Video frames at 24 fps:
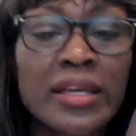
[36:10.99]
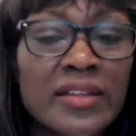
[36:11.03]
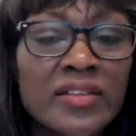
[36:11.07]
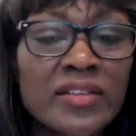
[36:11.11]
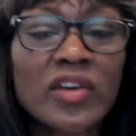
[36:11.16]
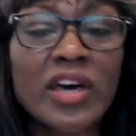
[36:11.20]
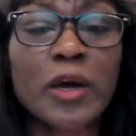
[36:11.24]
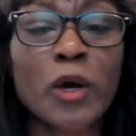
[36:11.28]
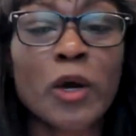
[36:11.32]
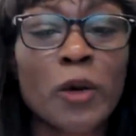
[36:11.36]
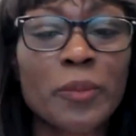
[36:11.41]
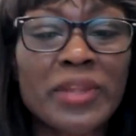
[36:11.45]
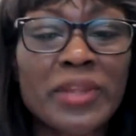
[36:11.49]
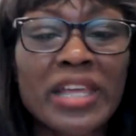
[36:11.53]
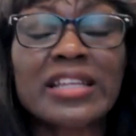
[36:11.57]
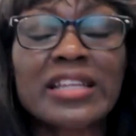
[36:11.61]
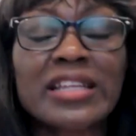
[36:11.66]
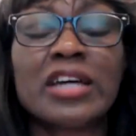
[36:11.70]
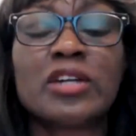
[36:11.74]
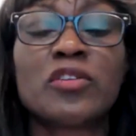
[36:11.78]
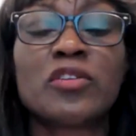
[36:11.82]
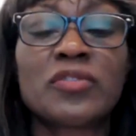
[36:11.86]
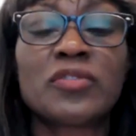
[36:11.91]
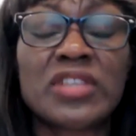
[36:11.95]
So I hope that
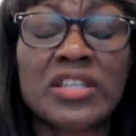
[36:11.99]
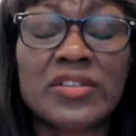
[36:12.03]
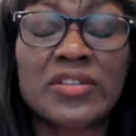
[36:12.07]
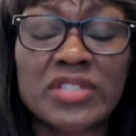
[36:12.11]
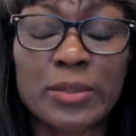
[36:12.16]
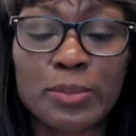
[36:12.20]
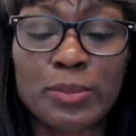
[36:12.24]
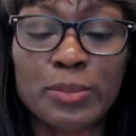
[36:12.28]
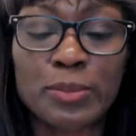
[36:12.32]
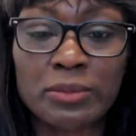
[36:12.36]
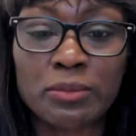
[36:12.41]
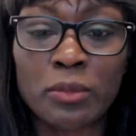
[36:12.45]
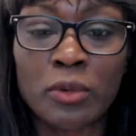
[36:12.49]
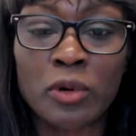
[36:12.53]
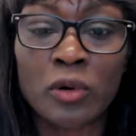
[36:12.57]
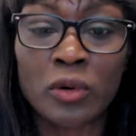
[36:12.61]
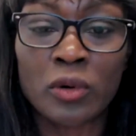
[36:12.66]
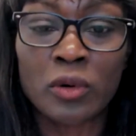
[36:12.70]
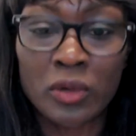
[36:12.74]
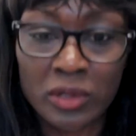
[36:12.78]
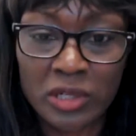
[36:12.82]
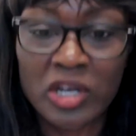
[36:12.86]
kind of gives a bit more